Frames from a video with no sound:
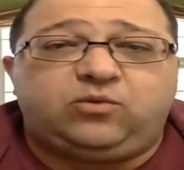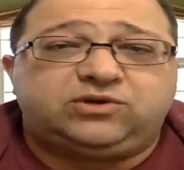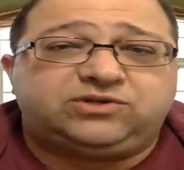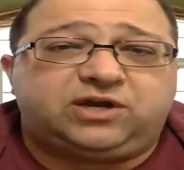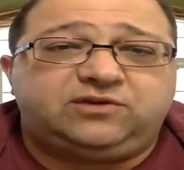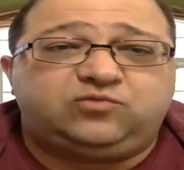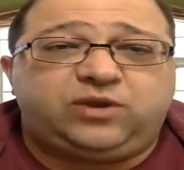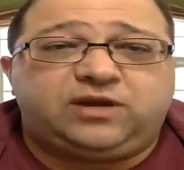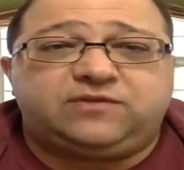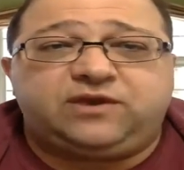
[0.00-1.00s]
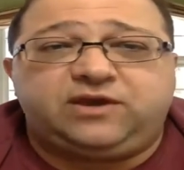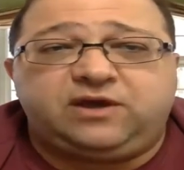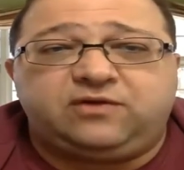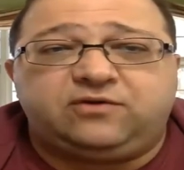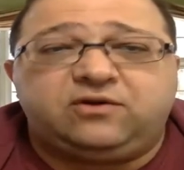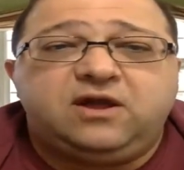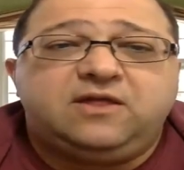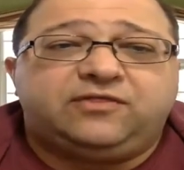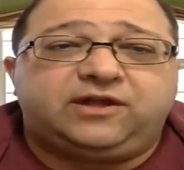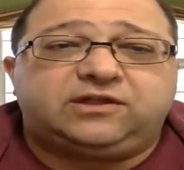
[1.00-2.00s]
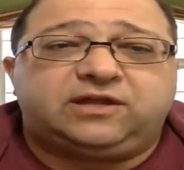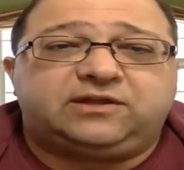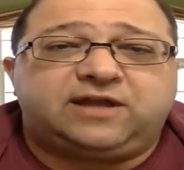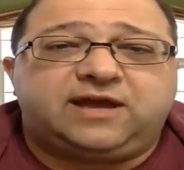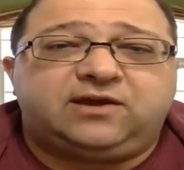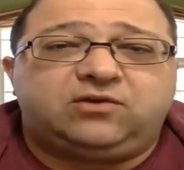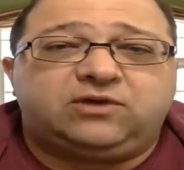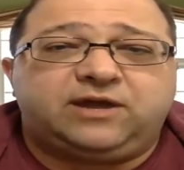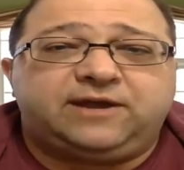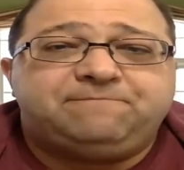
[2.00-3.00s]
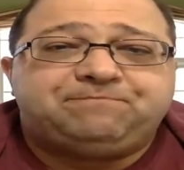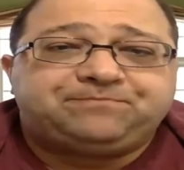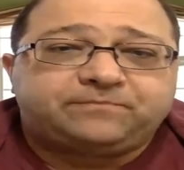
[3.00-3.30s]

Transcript: One side weaker than the other. Things like that. Okay.